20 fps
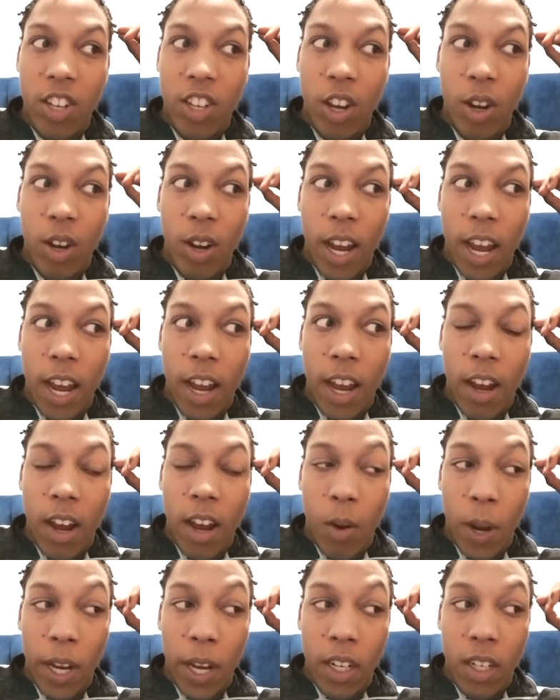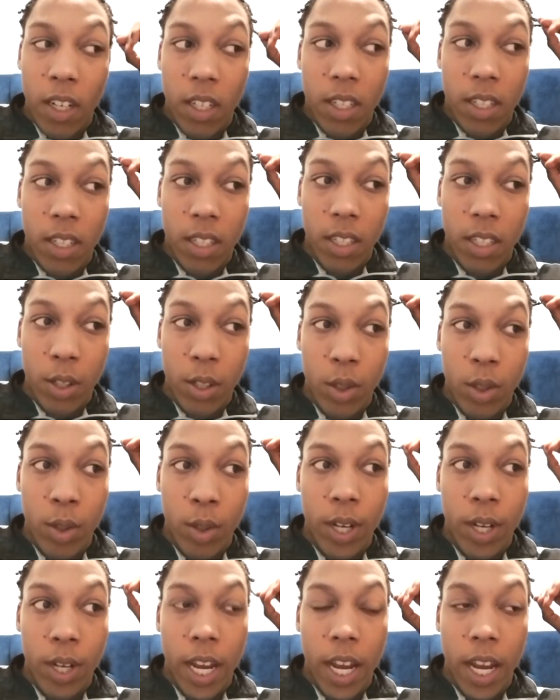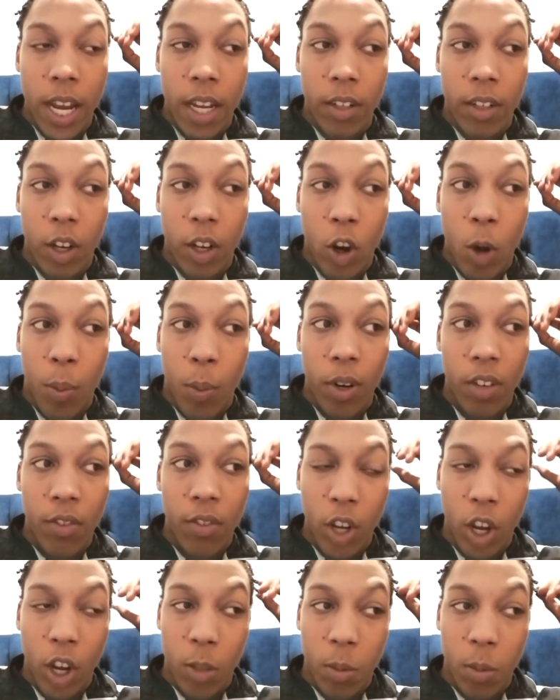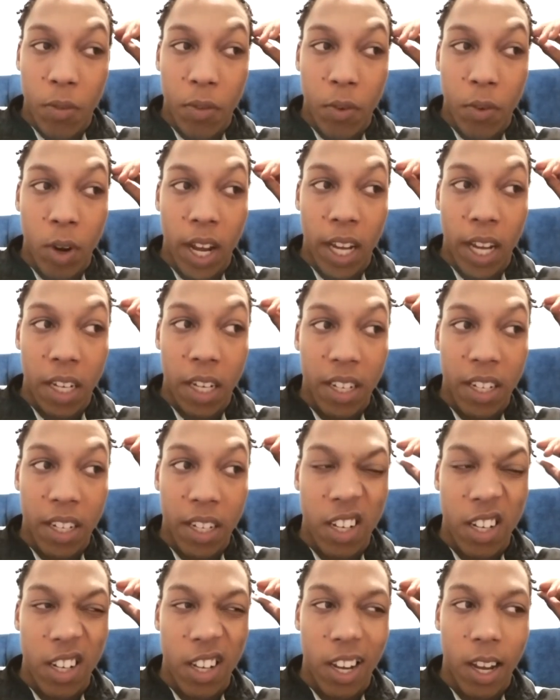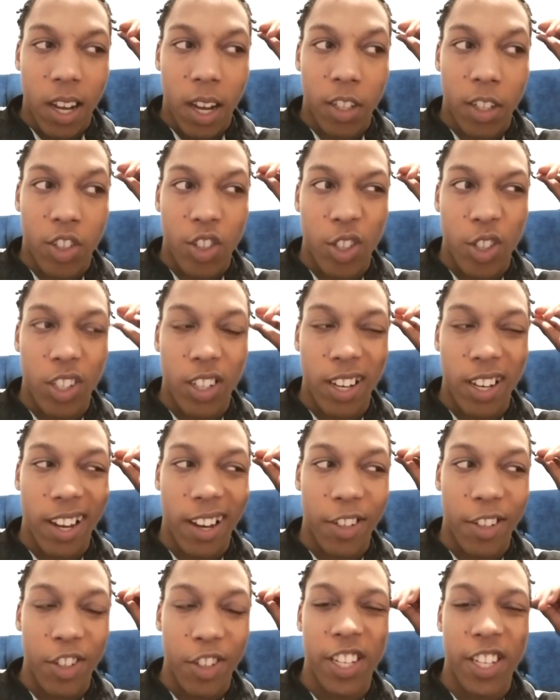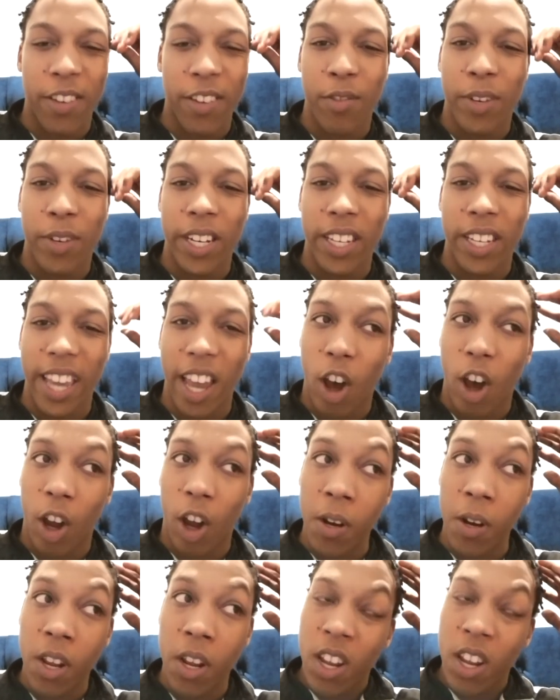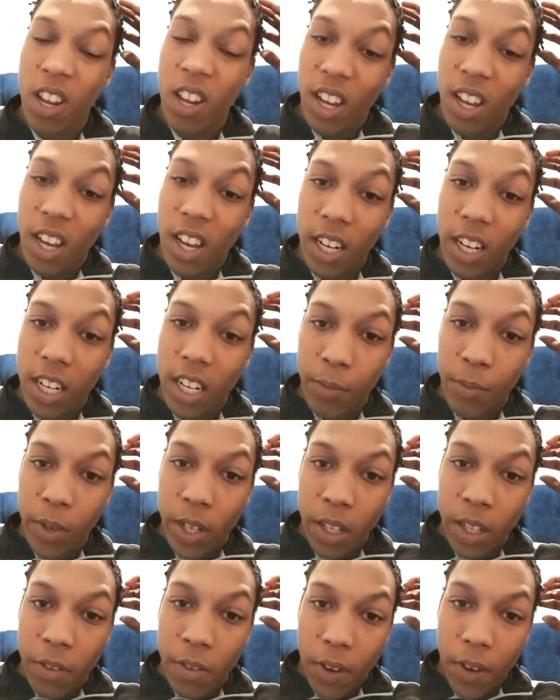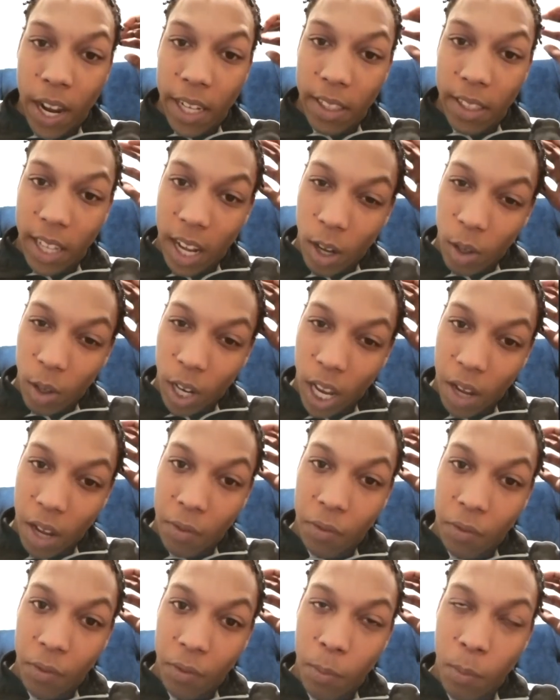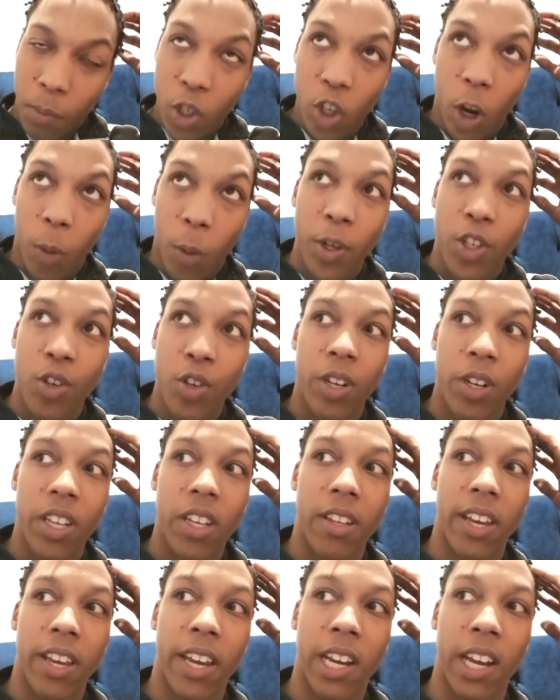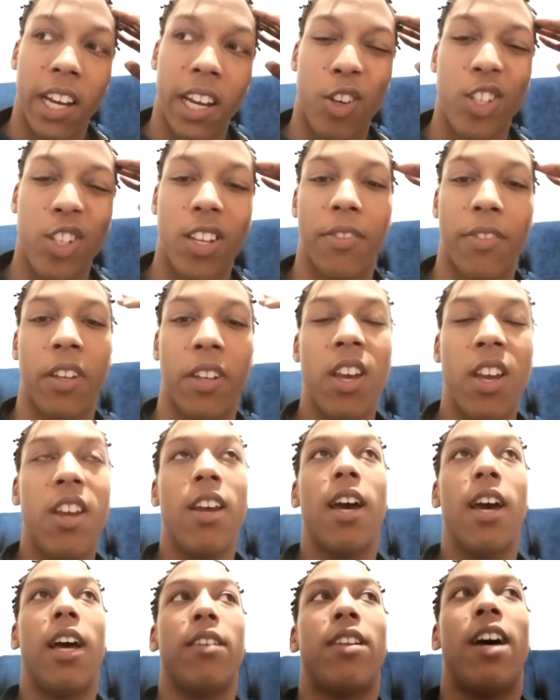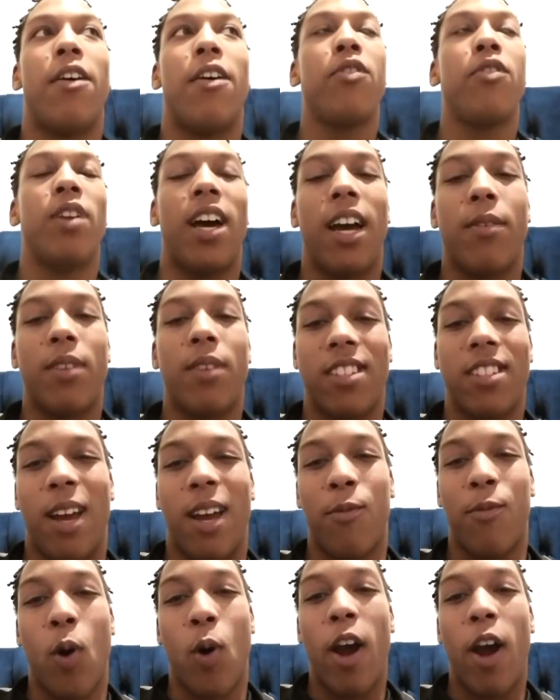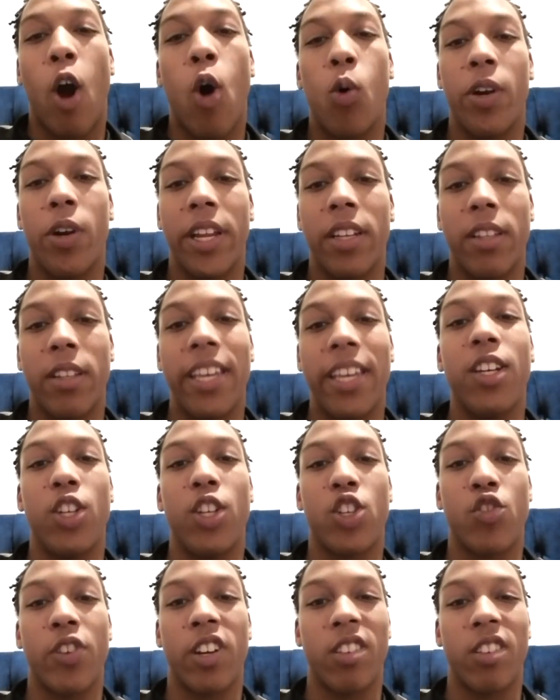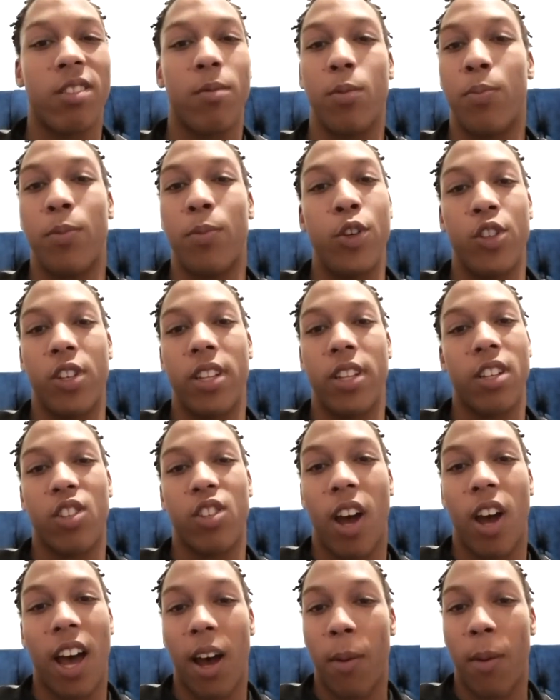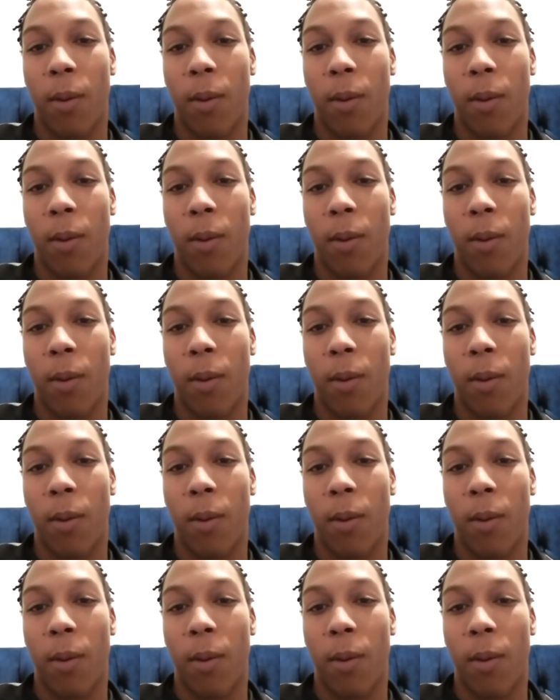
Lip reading: so I went to a couple of yards beforehand, and I just didn't really get on. Mm. And I didn't really find that I'd have much opportunity there. And because I feel like I'm quite old in the industry, because usually they start out about